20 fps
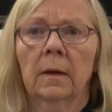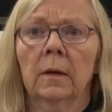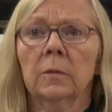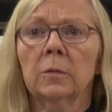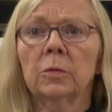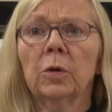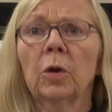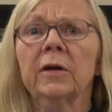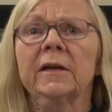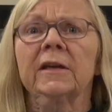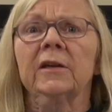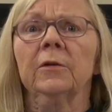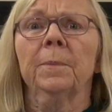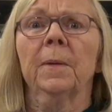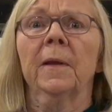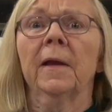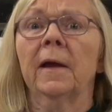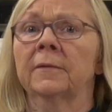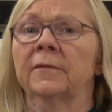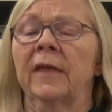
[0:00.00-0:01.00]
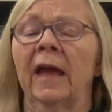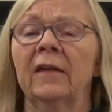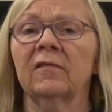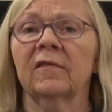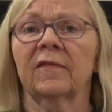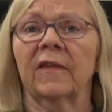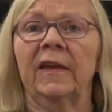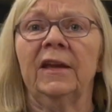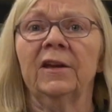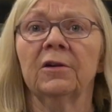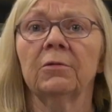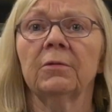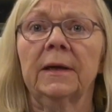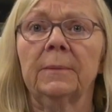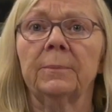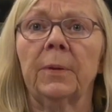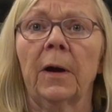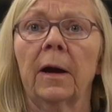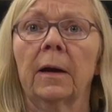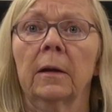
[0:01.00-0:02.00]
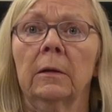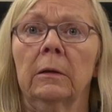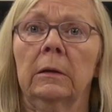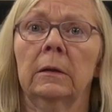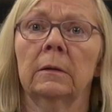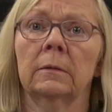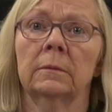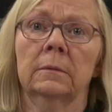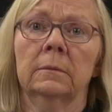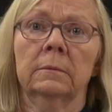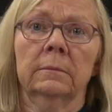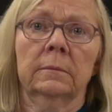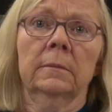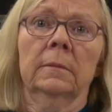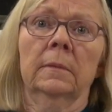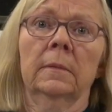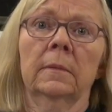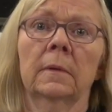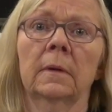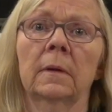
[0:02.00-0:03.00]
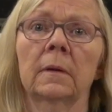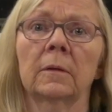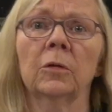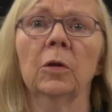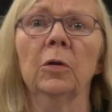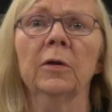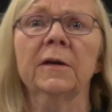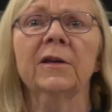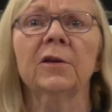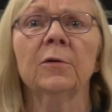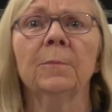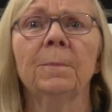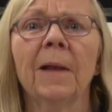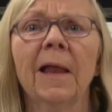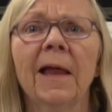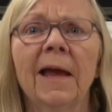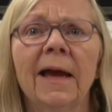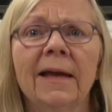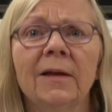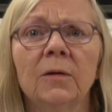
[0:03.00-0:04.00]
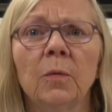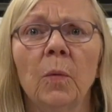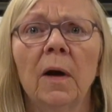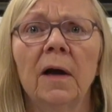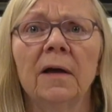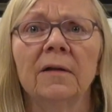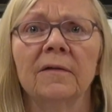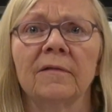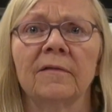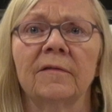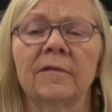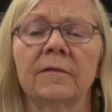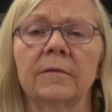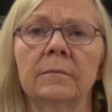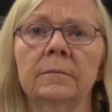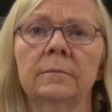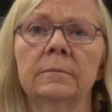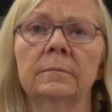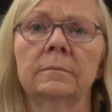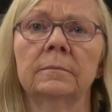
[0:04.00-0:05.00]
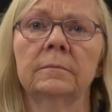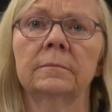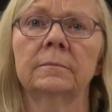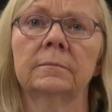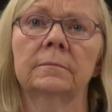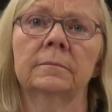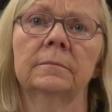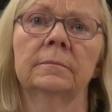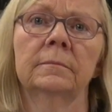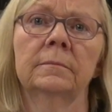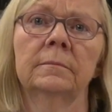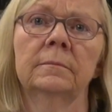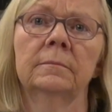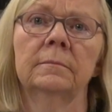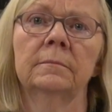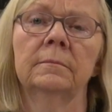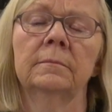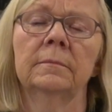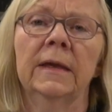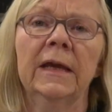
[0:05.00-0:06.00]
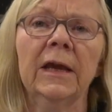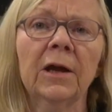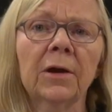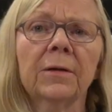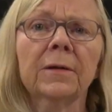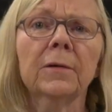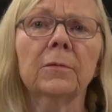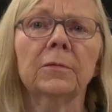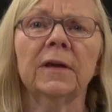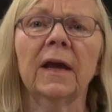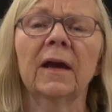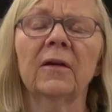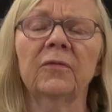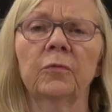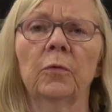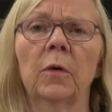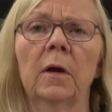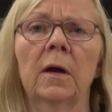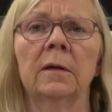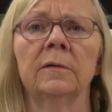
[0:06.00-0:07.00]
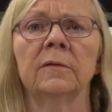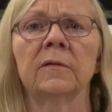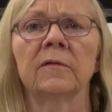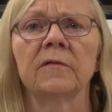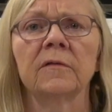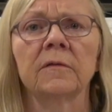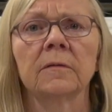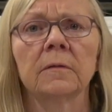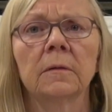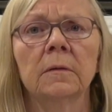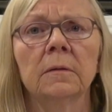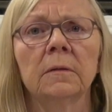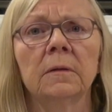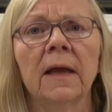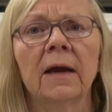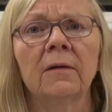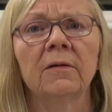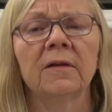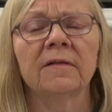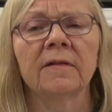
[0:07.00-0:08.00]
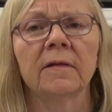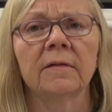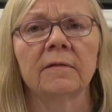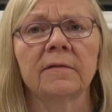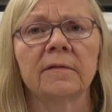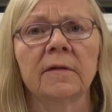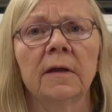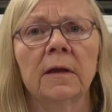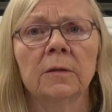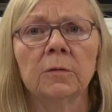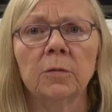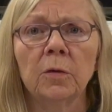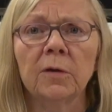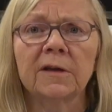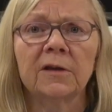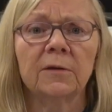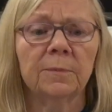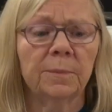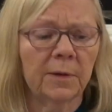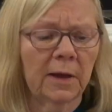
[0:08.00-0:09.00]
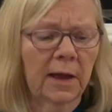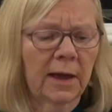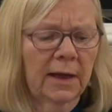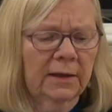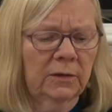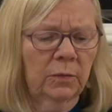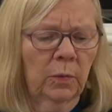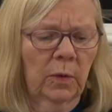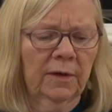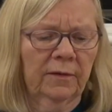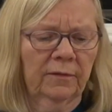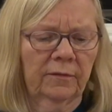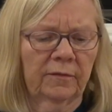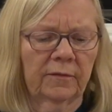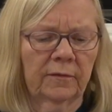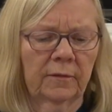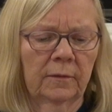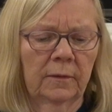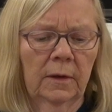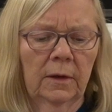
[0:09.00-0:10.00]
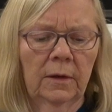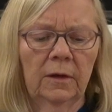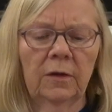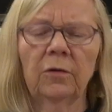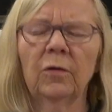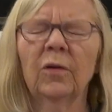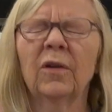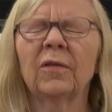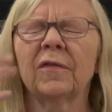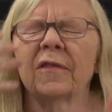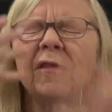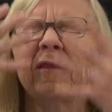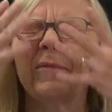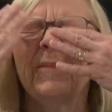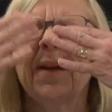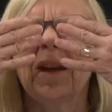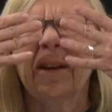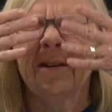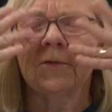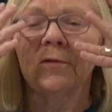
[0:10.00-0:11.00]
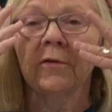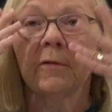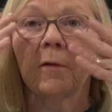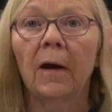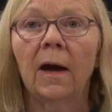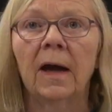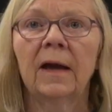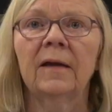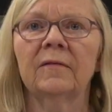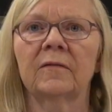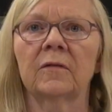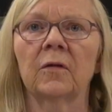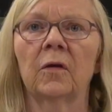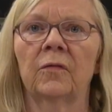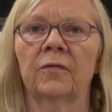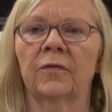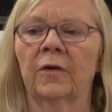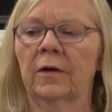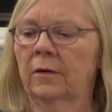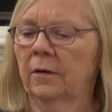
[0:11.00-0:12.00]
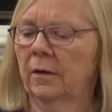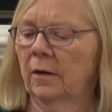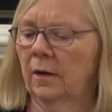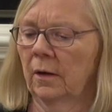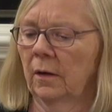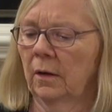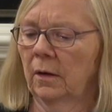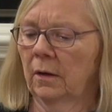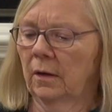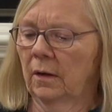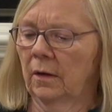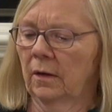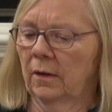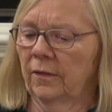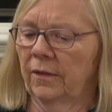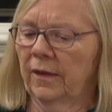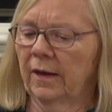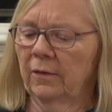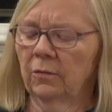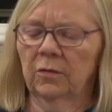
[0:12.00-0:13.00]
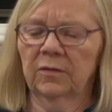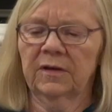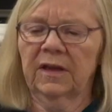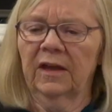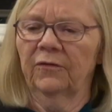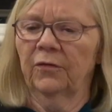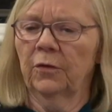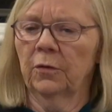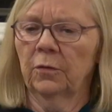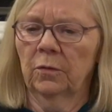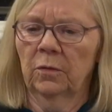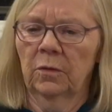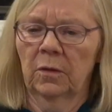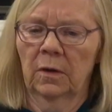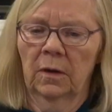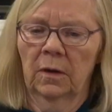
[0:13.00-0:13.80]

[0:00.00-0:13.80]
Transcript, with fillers: Look, you blind. That's the hearing part. Look, you blind ones. Hear, you deaf ones. Now he says, look, you blind ones. You have smeared your eyes over. They will give you